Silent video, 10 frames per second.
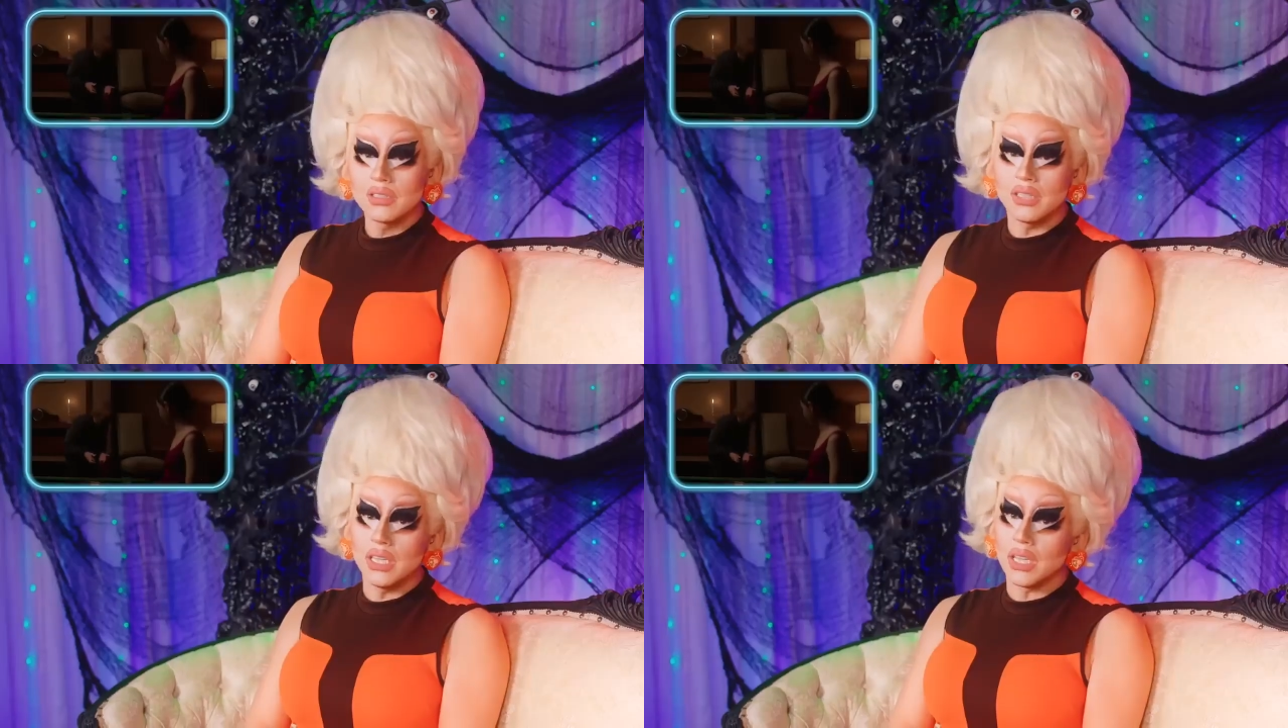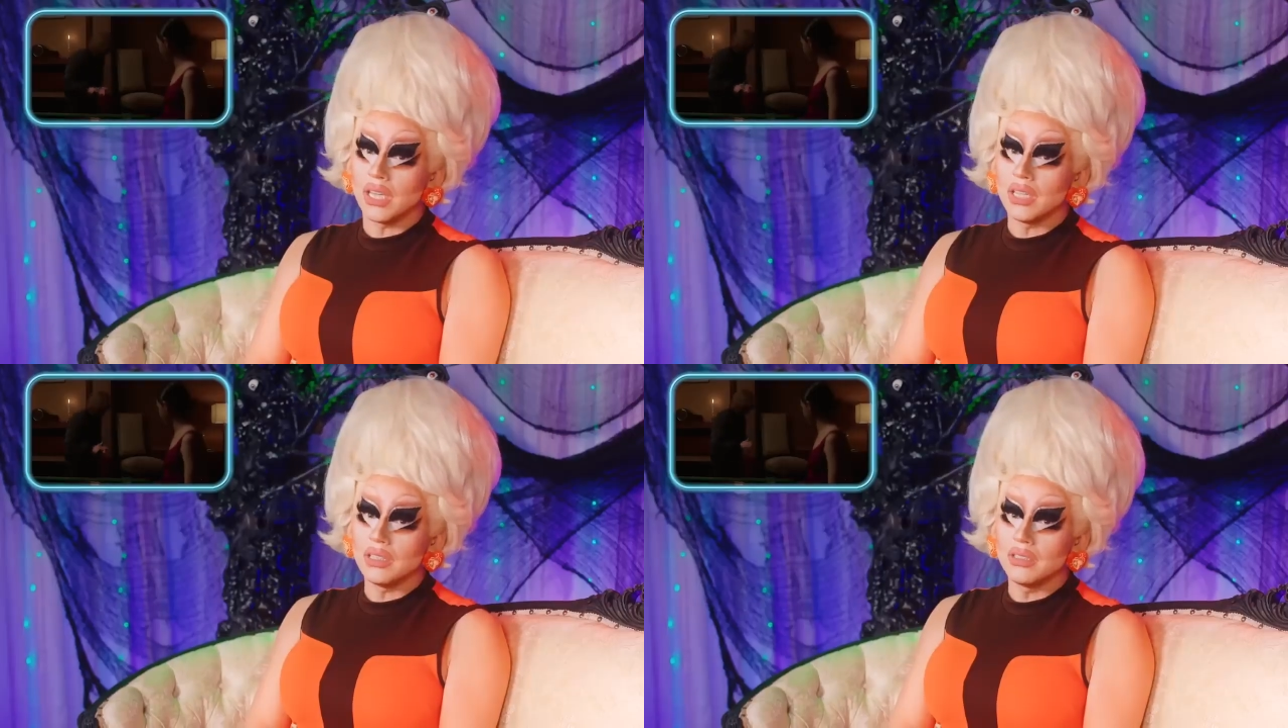See,
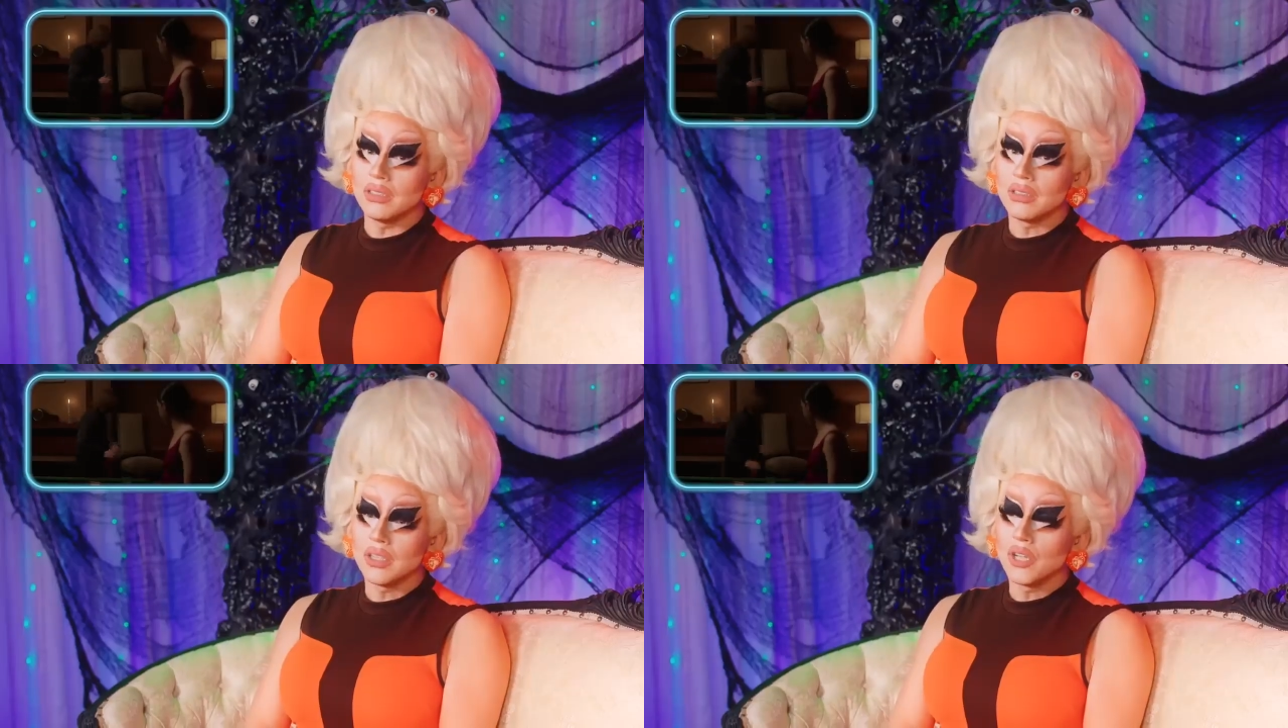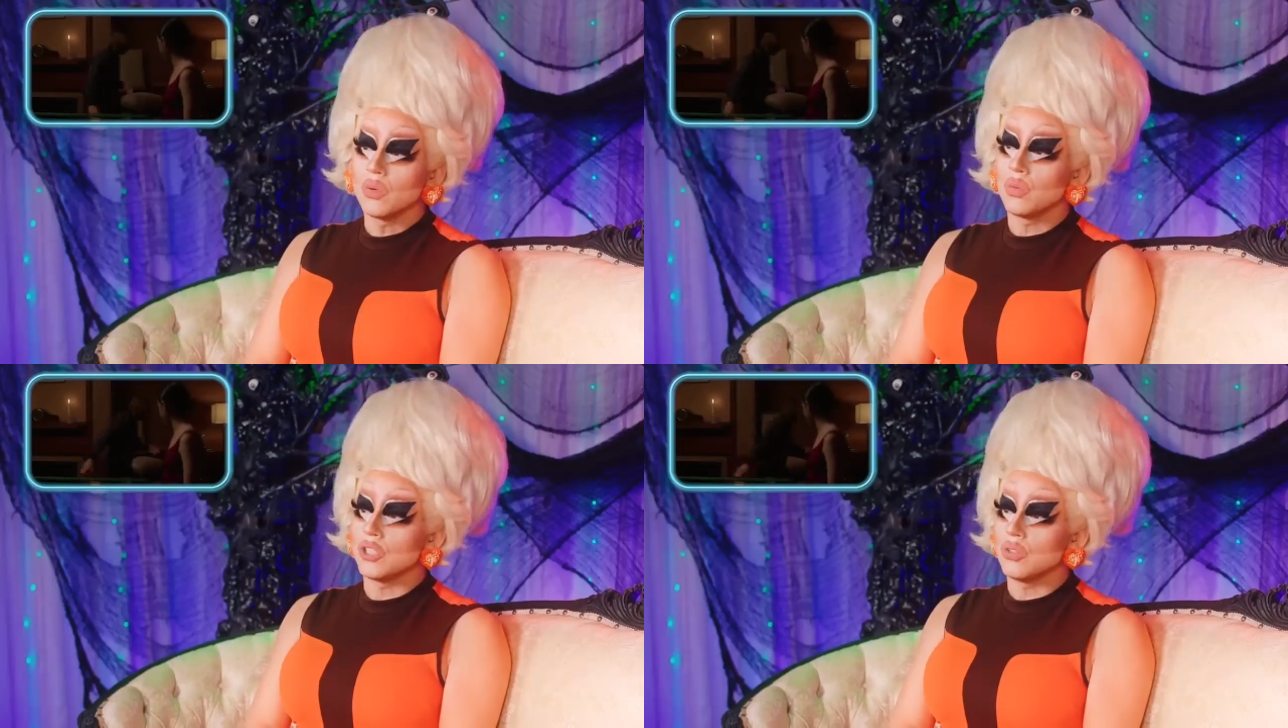kids?
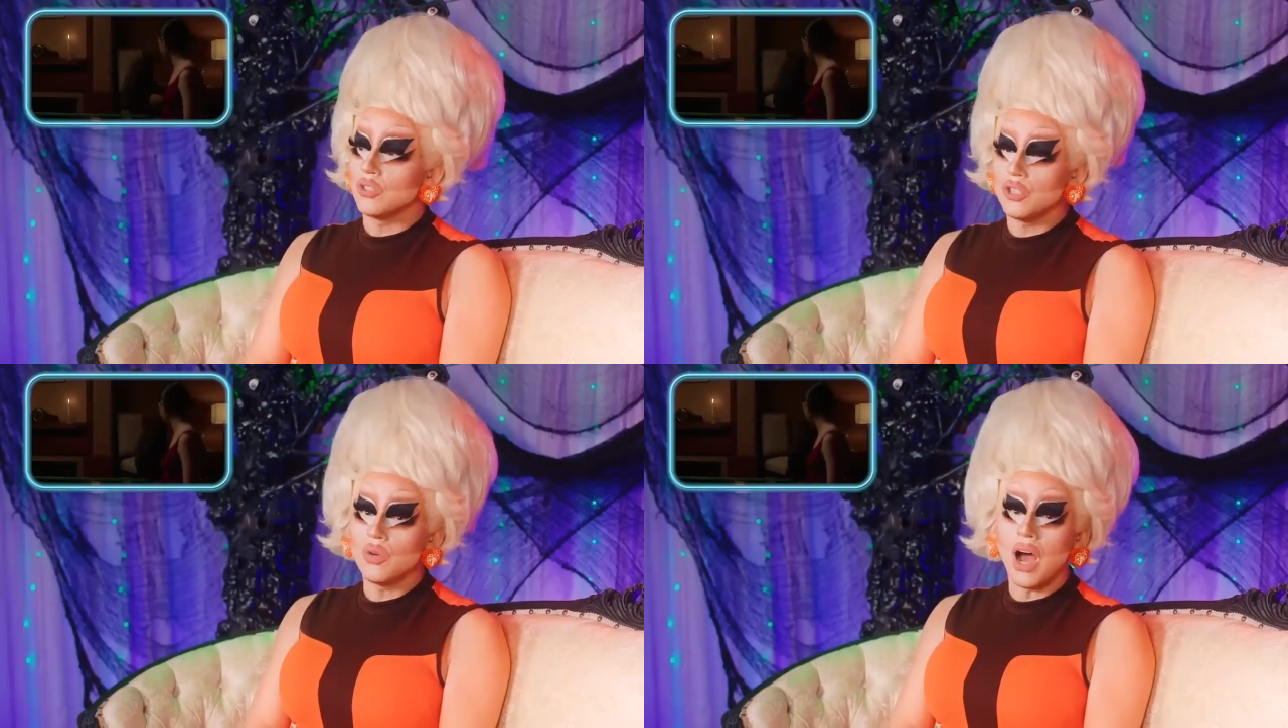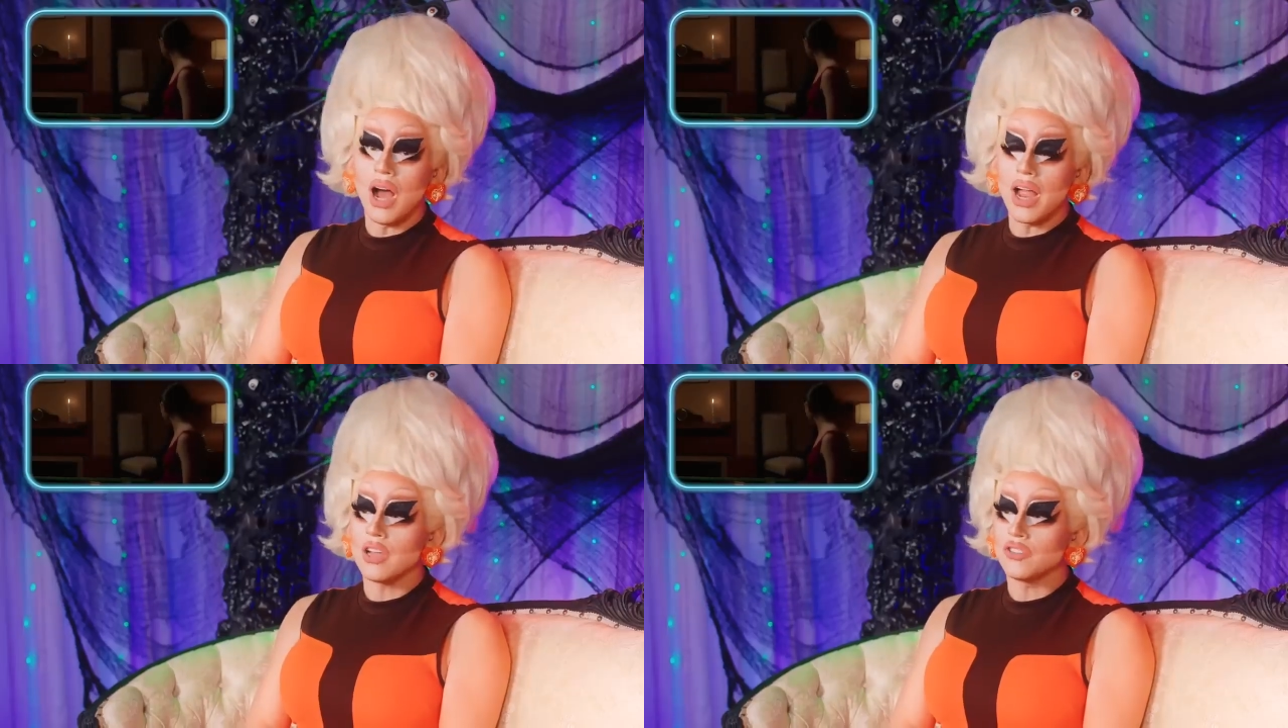when you do
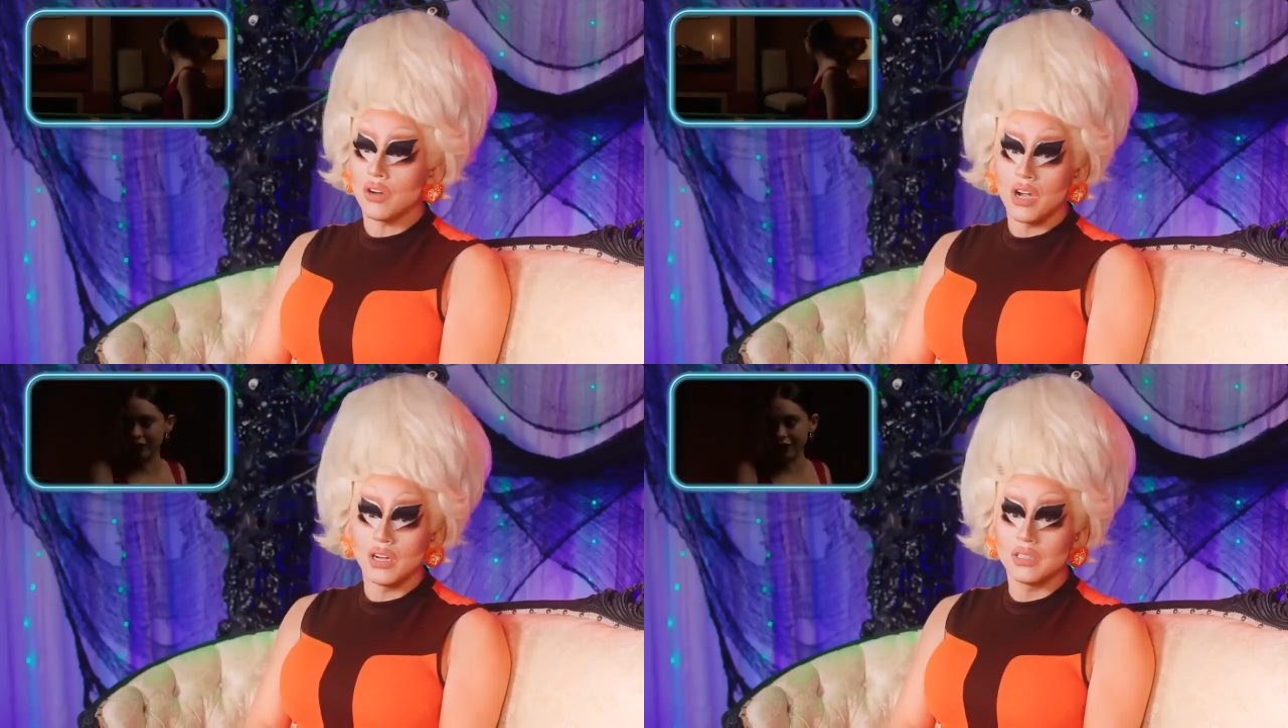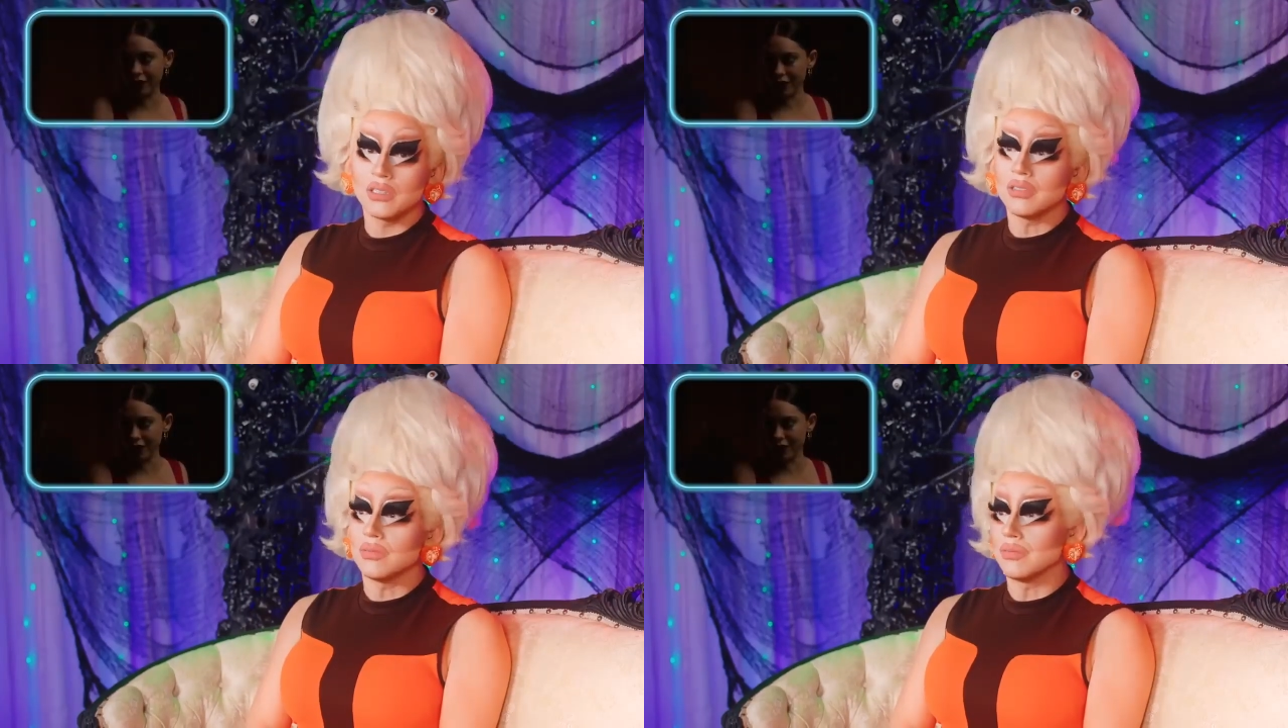high on drugs,
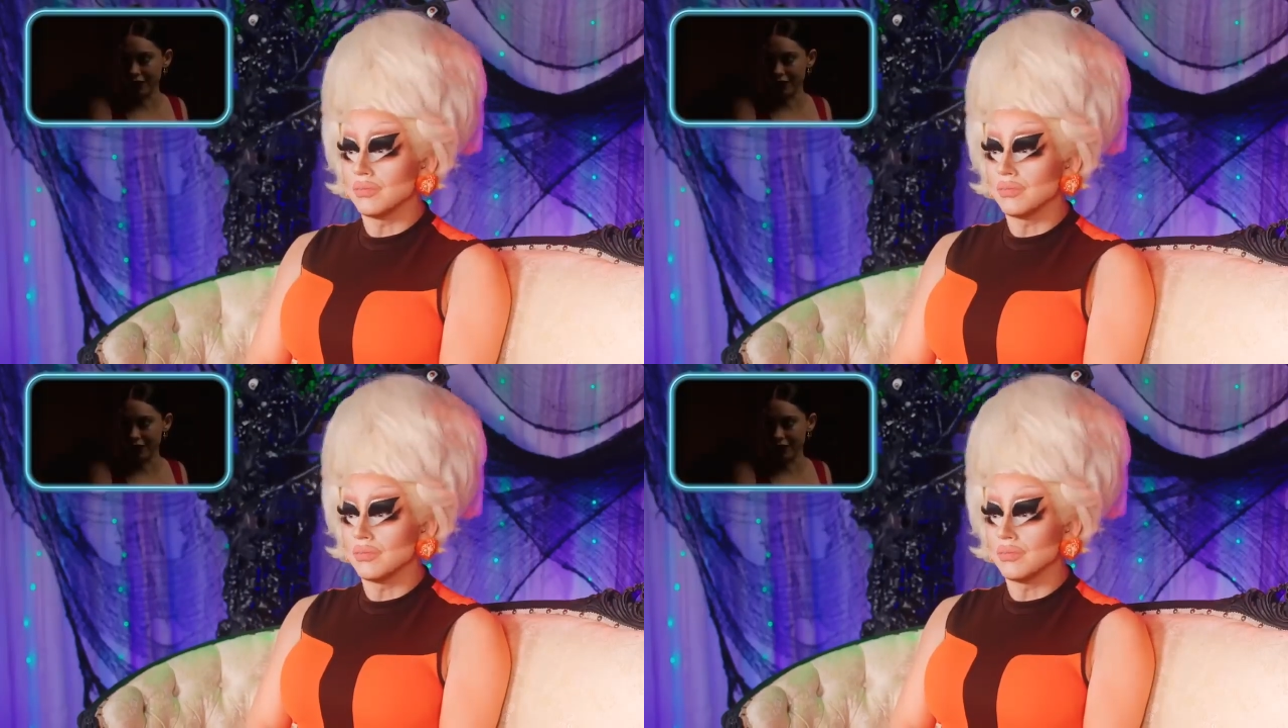